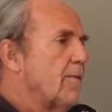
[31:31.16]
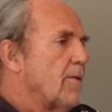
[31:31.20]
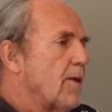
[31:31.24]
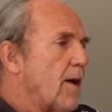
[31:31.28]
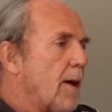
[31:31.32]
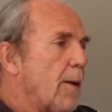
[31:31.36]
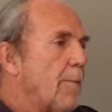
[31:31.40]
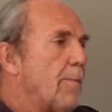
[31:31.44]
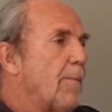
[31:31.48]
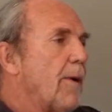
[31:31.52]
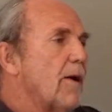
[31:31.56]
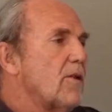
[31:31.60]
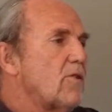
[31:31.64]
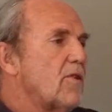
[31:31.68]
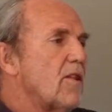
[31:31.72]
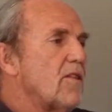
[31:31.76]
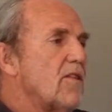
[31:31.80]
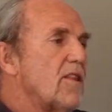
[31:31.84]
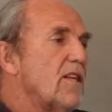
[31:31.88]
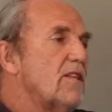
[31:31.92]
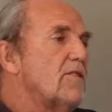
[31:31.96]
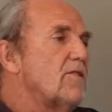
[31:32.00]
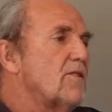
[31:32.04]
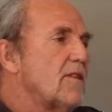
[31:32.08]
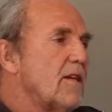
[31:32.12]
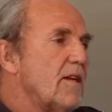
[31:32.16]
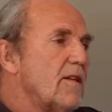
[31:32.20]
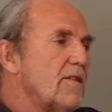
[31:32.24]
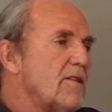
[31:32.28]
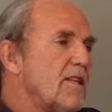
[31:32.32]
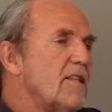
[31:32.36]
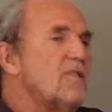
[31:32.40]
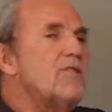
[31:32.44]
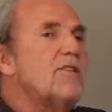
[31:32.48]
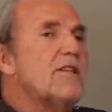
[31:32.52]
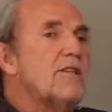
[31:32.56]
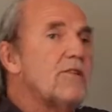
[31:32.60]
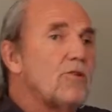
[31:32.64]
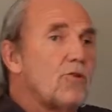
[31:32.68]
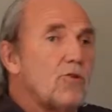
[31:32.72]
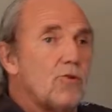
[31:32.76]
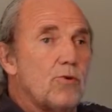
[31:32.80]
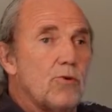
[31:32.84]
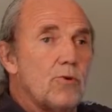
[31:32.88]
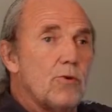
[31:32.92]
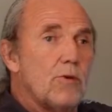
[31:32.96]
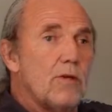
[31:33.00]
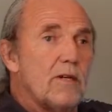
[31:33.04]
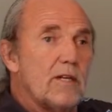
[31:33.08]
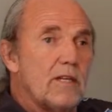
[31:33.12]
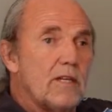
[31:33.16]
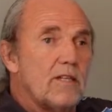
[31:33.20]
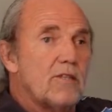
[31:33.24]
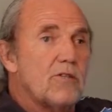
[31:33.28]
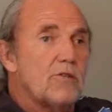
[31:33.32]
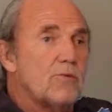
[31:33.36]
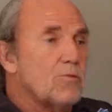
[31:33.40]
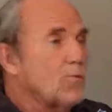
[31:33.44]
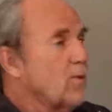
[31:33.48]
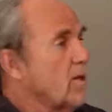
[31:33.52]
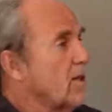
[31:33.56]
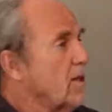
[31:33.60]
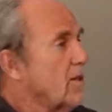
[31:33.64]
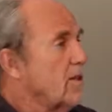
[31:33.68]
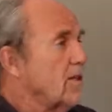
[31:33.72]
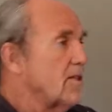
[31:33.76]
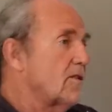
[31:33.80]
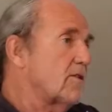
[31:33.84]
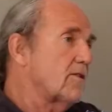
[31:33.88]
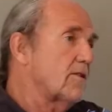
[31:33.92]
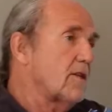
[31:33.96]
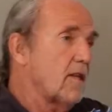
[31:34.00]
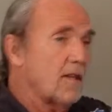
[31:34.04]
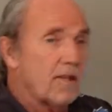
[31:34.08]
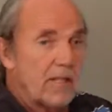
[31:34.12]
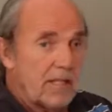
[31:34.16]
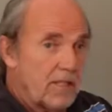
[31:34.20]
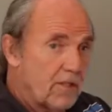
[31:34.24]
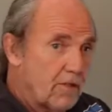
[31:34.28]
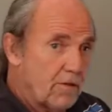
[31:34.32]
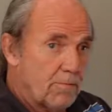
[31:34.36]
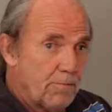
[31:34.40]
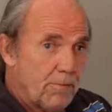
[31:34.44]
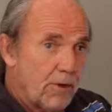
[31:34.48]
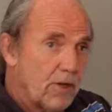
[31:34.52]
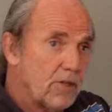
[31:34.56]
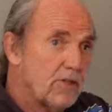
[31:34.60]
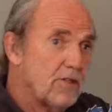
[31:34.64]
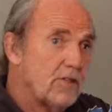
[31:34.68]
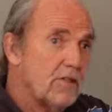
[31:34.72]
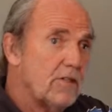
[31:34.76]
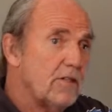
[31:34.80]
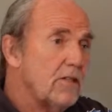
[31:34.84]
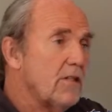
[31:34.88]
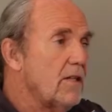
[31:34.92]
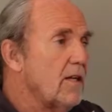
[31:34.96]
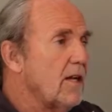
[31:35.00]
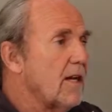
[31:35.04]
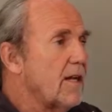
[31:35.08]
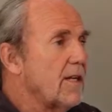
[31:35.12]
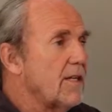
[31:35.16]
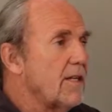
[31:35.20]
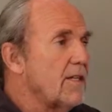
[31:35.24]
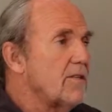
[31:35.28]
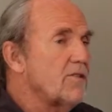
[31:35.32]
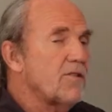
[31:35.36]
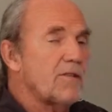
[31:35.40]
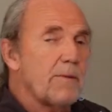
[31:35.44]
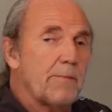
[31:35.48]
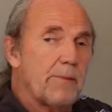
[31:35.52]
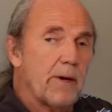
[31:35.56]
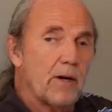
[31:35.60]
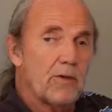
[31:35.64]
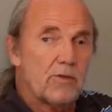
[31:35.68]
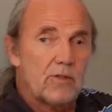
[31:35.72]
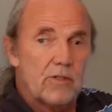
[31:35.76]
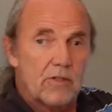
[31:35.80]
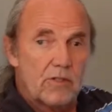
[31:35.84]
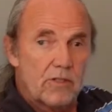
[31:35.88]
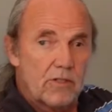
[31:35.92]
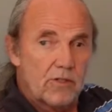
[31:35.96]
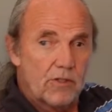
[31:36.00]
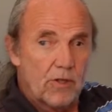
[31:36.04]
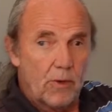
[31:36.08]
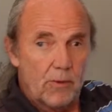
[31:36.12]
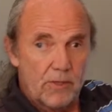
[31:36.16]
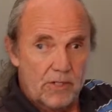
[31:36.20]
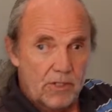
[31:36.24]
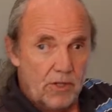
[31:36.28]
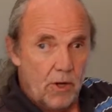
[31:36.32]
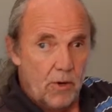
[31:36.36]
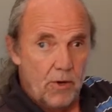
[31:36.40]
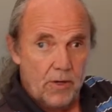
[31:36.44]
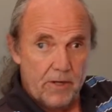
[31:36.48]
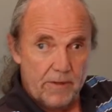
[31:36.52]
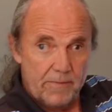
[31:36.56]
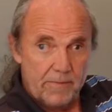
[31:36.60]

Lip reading: About this interview is with this person, and it's about so and so.